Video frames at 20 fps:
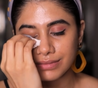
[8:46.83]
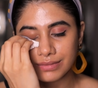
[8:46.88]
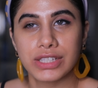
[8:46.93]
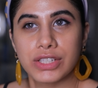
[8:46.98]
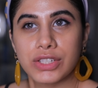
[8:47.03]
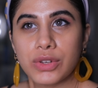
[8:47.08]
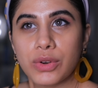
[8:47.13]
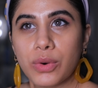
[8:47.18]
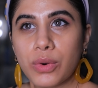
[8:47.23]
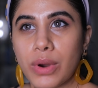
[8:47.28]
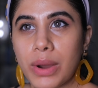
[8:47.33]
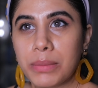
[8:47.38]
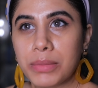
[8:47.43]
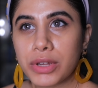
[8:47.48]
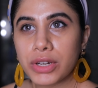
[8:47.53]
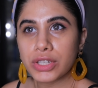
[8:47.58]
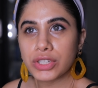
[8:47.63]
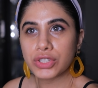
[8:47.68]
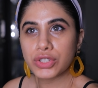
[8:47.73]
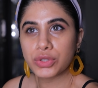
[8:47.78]
So I'm
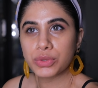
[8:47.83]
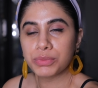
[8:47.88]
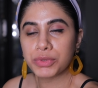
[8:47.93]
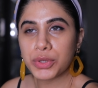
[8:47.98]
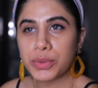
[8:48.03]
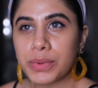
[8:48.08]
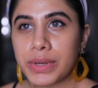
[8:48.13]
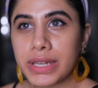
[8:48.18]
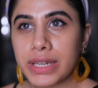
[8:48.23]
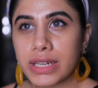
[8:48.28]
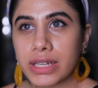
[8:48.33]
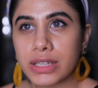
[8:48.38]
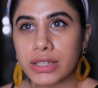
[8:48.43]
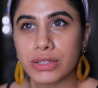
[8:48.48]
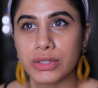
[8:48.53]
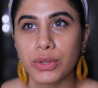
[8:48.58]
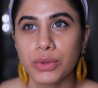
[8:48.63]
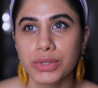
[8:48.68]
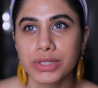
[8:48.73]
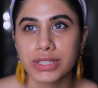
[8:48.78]
gonna zoom you in
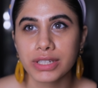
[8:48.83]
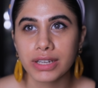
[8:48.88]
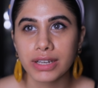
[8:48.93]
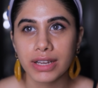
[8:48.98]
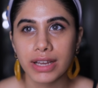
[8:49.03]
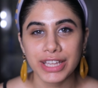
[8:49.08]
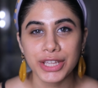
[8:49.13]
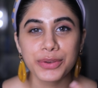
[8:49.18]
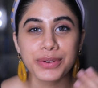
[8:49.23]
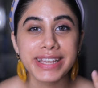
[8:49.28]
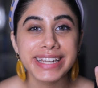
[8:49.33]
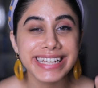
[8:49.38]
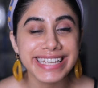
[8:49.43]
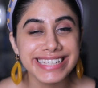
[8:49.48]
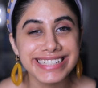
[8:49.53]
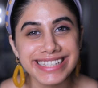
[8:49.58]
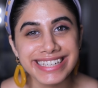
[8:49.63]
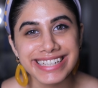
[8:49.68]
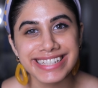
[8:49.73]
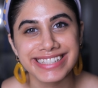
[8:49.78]
closer. You can
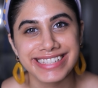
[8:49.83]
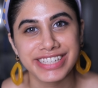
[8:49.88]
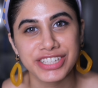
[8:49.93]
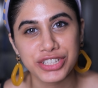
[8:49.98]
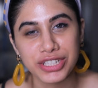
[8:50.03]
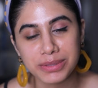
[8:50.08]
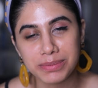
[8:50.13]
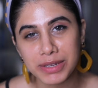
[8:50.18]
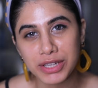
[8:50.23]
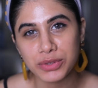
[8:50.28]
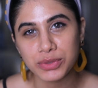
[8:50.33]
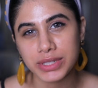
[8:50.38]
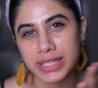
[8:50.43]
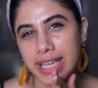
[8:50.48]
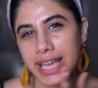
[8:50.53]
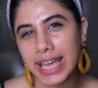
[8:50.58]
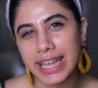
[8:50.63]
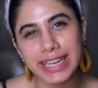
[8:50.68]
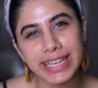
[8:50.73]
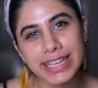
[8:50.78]
easily see just by
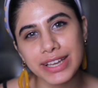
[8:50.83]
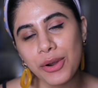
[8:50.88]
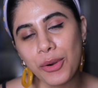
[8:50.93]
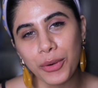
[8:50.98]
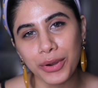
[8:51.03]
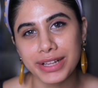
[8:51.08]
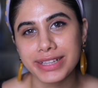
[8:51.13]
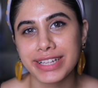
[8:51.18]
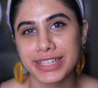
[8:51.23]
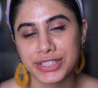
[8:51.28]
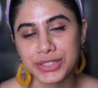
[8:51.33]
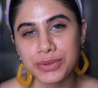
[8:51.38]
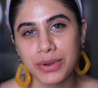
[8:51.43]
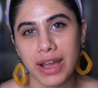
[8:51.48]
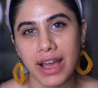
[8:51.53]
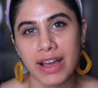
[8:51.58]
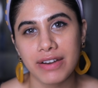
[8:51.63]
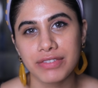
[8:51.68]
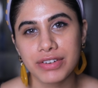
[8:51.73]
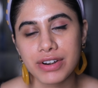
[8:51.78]
using any oil that you
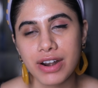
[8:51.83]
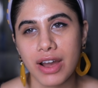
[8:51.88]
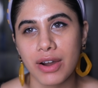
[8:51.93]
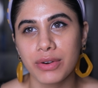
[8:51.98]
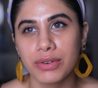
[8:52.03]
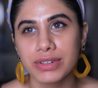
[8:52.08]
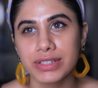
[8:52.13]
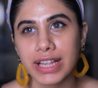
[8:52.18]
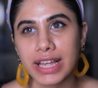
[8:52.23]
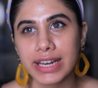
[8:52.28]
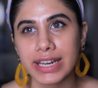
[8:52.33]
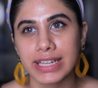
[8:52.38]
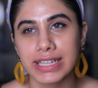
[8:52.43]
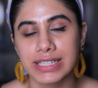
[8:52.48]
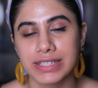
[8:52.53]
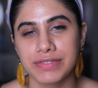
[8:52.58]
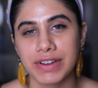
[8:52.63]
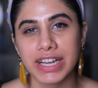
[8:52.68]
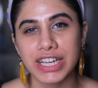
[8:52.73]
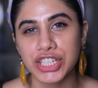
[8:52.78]
have around that
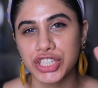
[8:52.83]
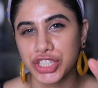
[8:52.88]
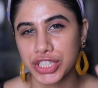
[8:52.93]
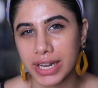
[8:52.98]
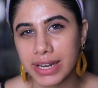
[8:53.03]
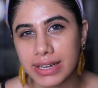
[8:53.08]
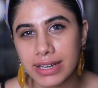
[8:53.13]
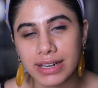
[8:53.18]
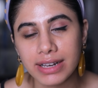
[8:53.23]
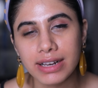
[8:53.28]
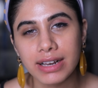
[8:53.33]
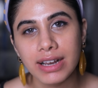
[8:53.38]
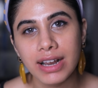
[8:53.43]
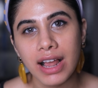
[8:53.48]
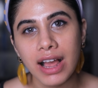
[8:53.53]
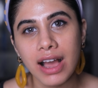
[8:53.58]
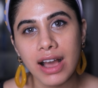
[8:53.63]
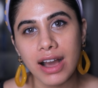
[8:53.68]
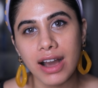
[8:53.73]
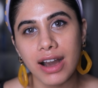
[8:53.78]
is very gentle.
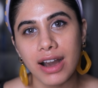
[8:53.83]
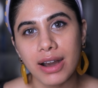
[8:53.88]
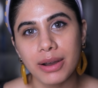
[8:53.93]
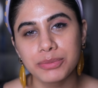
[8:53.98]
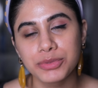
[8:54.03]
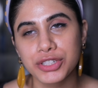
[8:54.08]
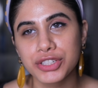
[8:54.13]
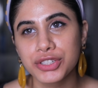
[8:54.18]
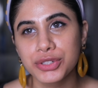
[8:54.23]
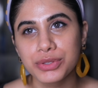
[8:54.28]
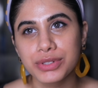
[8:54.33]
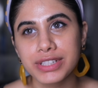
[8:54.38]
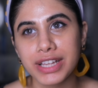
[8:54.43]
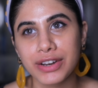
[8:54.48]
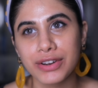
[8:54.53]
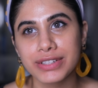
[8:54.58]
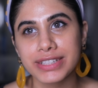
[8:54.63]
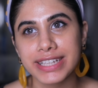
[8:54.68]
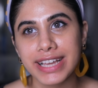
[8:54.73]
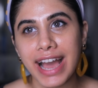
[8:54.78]
Just use
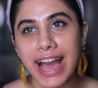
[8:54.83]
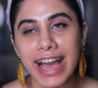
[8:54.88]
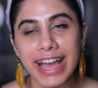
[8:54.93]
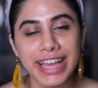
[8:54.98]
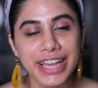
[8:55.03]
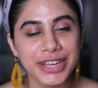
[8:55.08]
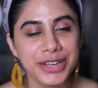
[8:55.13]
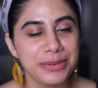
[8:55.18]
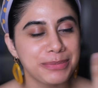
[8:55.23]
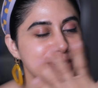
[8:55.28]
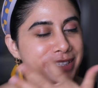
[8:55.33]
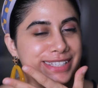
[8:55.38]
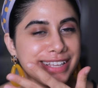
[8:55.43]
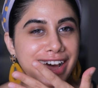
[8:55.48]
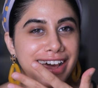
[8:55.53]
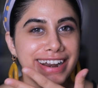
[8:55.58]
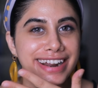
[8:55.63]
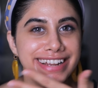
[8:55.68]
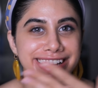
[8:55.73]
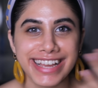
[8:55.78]
that on the eye and your
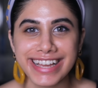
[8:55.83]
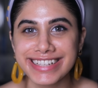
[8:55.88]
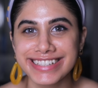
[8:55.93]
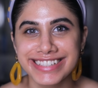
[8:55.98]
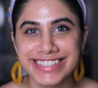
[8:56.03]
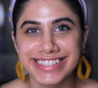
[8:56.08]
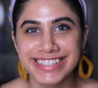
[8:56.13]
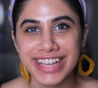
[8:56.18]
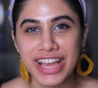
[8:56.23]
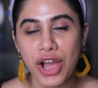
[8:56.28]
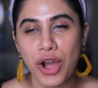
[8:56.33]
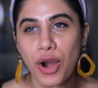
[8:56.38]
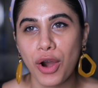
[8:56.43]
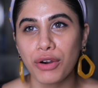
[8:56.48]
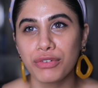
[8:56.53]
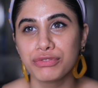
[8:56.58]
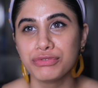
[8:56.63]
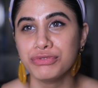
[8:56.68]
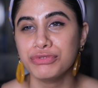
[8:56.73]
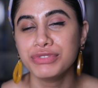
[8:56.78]
mascara gets
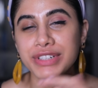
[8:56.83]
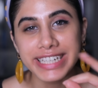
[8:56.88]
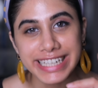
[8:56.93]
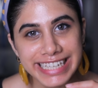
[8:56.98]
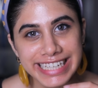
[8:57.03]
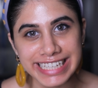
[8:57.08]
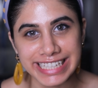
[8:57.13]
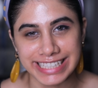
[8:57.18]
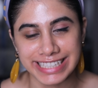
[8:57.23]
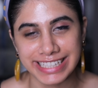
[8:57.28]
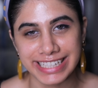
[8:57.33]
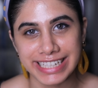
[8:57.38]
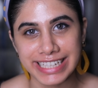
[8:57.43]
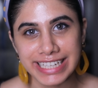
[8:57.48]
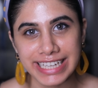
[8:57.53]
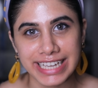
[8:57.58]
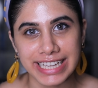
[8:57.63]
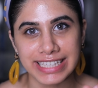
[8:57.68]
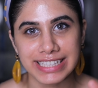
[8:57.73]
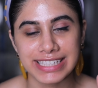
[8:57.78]
off really
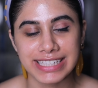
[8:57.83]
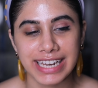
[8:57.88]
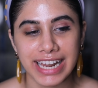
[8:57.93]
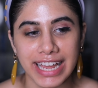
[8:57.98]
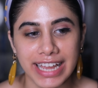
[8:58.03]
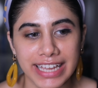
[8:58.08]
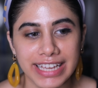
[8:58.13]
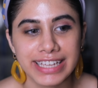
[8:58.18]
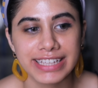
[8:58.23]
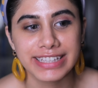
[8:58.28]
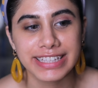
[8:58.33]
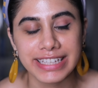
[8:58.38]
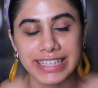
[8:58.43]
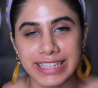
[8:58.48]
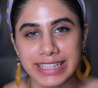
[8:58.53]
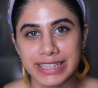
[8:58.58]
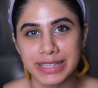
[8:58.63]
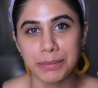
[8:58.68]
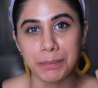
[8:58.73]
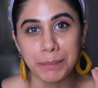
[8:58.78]
easily. It's like
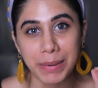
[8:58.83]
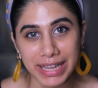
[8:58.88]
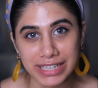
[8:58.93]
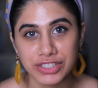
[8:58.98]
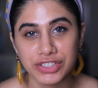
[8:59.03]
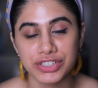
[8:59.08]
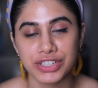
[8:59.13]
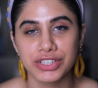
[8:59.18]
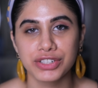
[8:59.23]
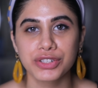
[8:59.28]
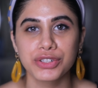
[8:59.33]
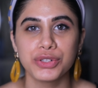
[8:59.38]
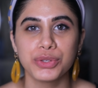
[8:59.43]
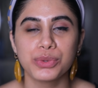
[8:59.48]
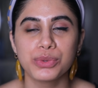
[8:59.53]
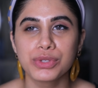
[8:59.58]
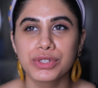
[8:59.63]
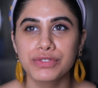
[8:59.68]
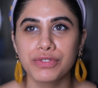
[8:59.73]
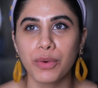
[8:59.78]
the best trick to
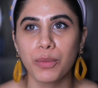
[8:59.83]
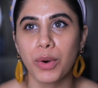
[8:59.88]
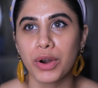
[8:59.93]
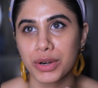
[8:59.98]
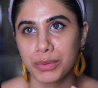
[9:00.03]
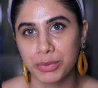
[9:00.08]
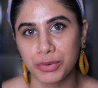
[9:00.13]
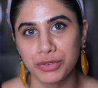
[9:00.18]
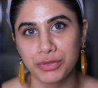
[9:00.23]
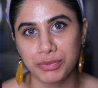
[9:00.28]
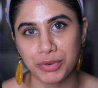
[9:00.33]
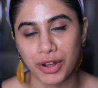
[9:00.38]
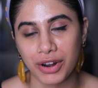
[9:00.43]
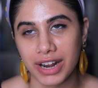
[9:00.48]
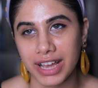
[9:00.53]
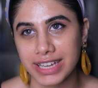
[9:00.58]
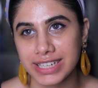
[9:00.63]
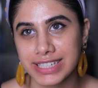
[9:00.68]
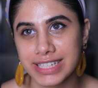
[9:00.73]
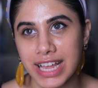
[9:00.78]
use for waterproof
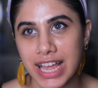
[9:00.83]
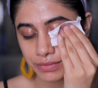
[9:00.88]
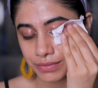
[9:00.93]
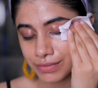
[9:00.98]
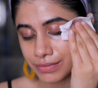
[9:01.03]
products.